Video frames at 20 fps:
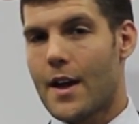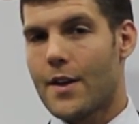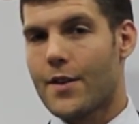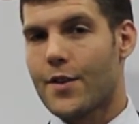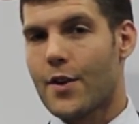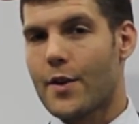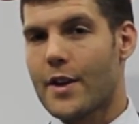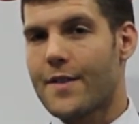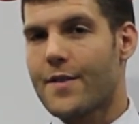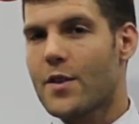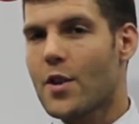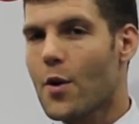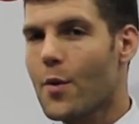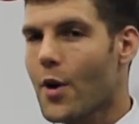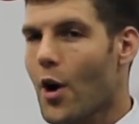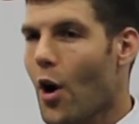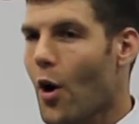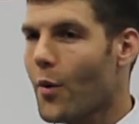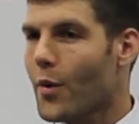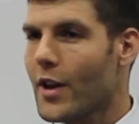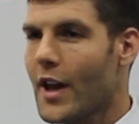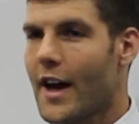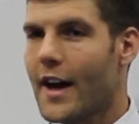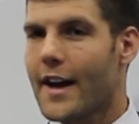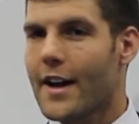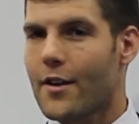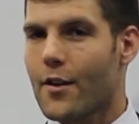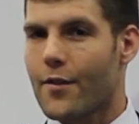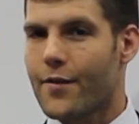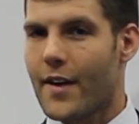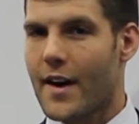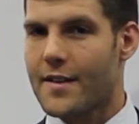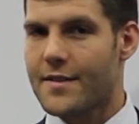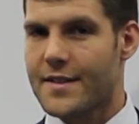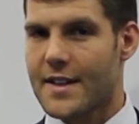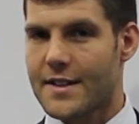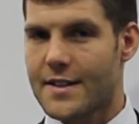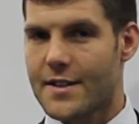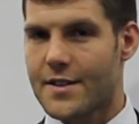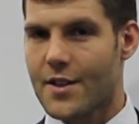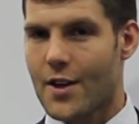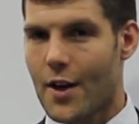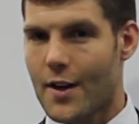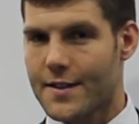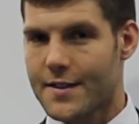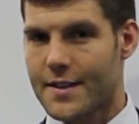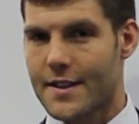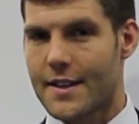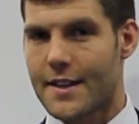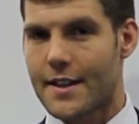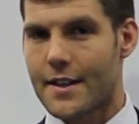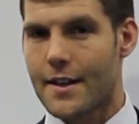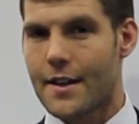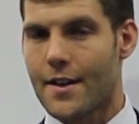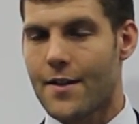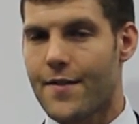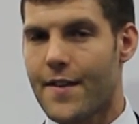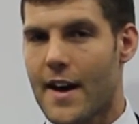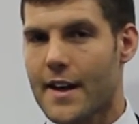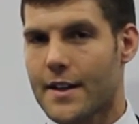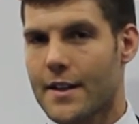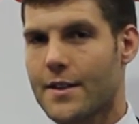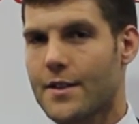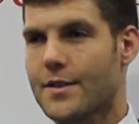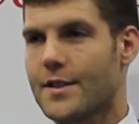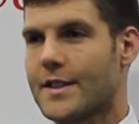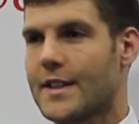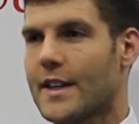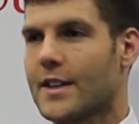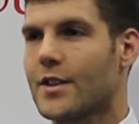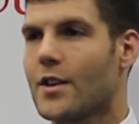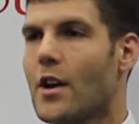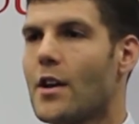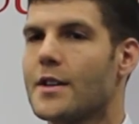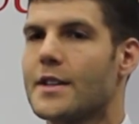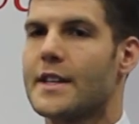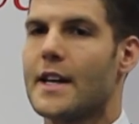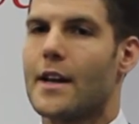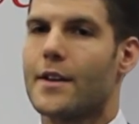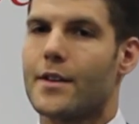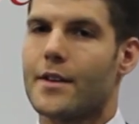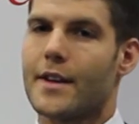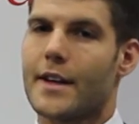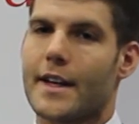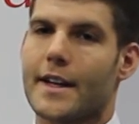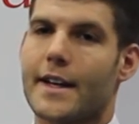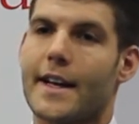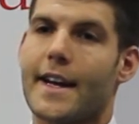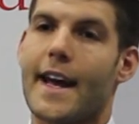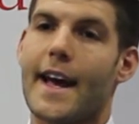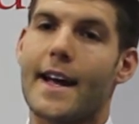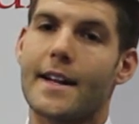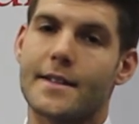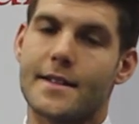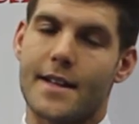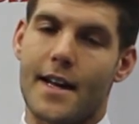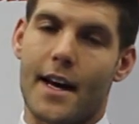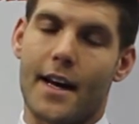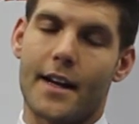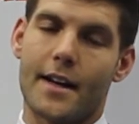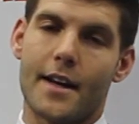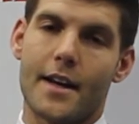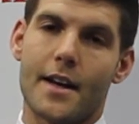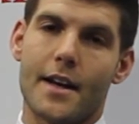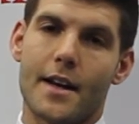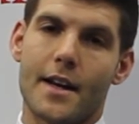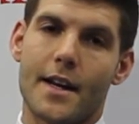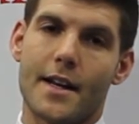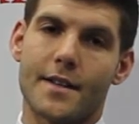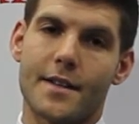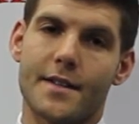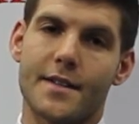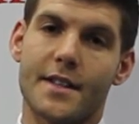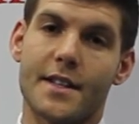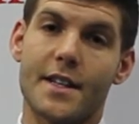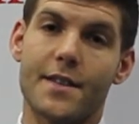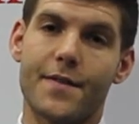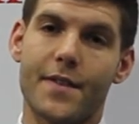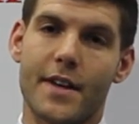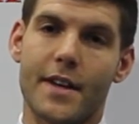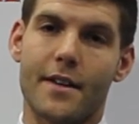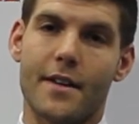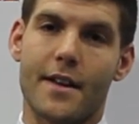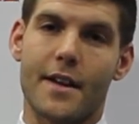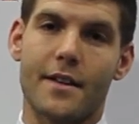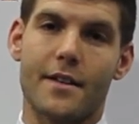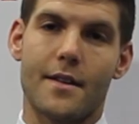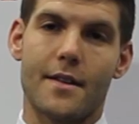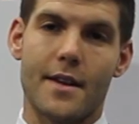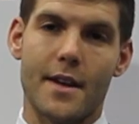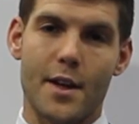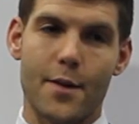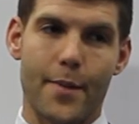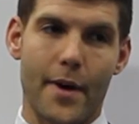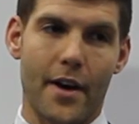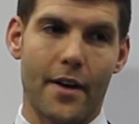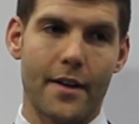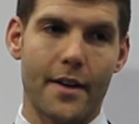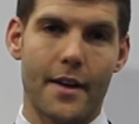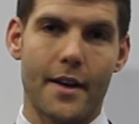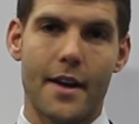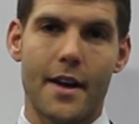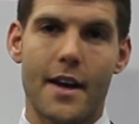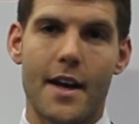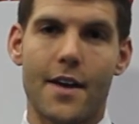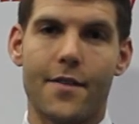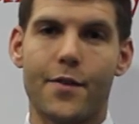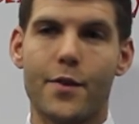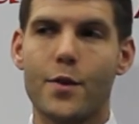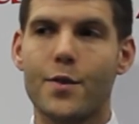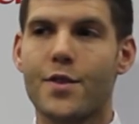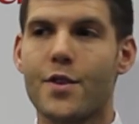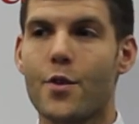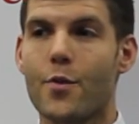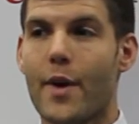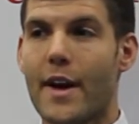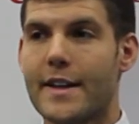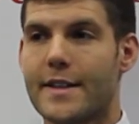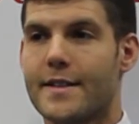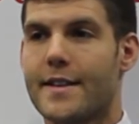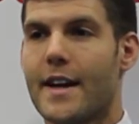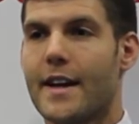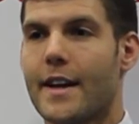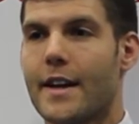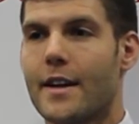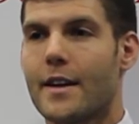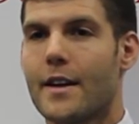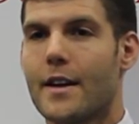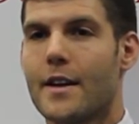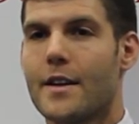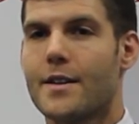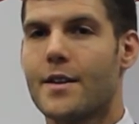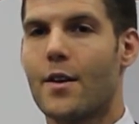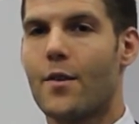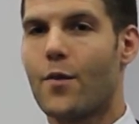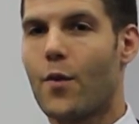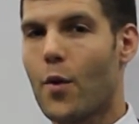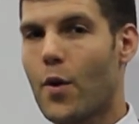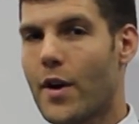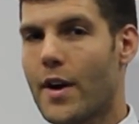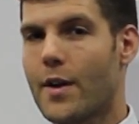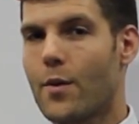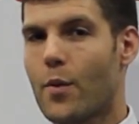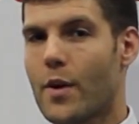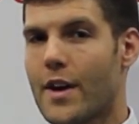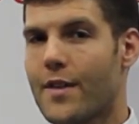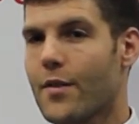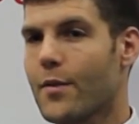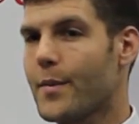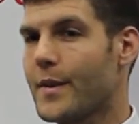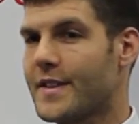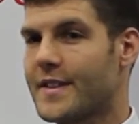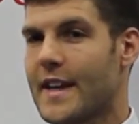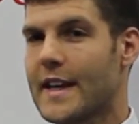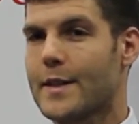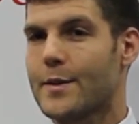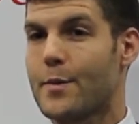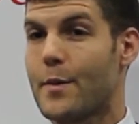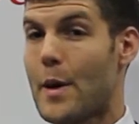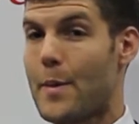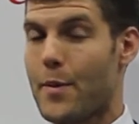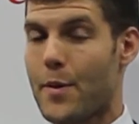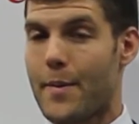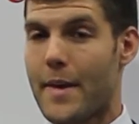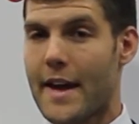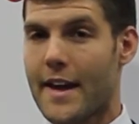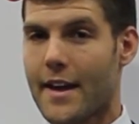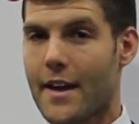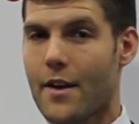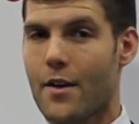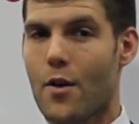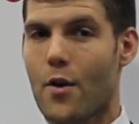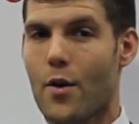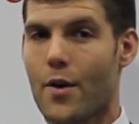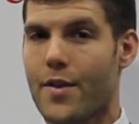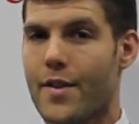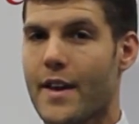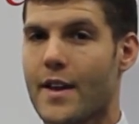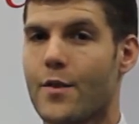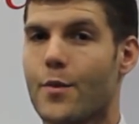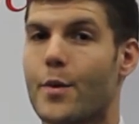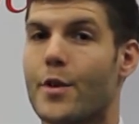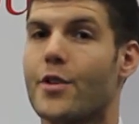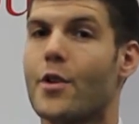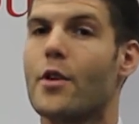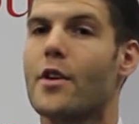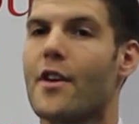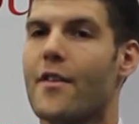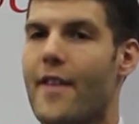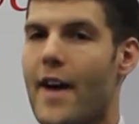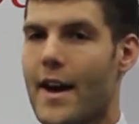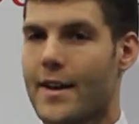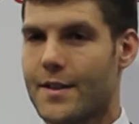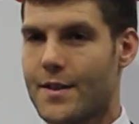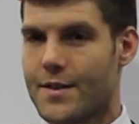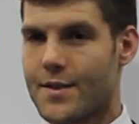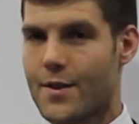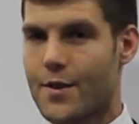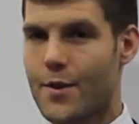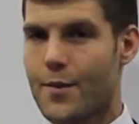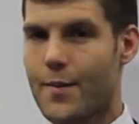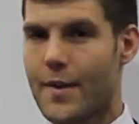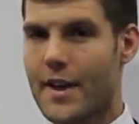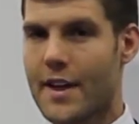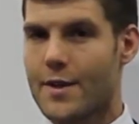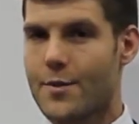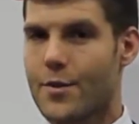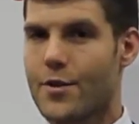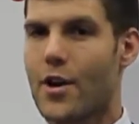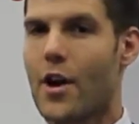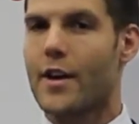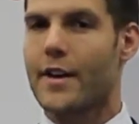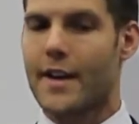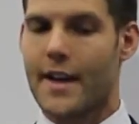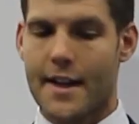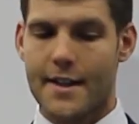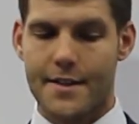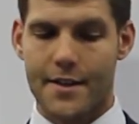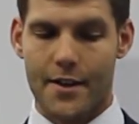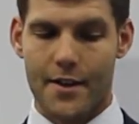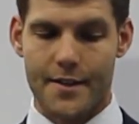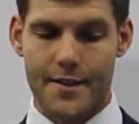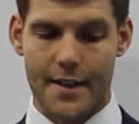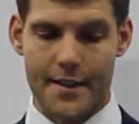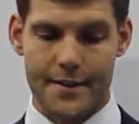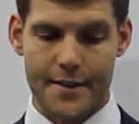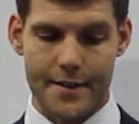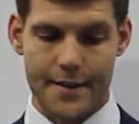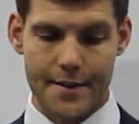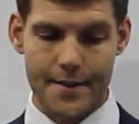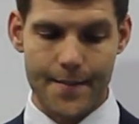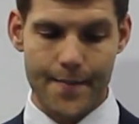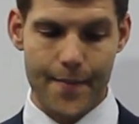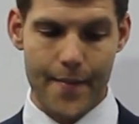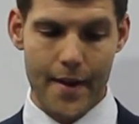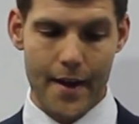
So even though we all rely on our five senses constantly, the fact that there's a technology out there that can enhance that is a significant thing to think about if used in the right setting to avoid whatever mistakes we might be making or things we don't have access to because we're not enhancing our senses.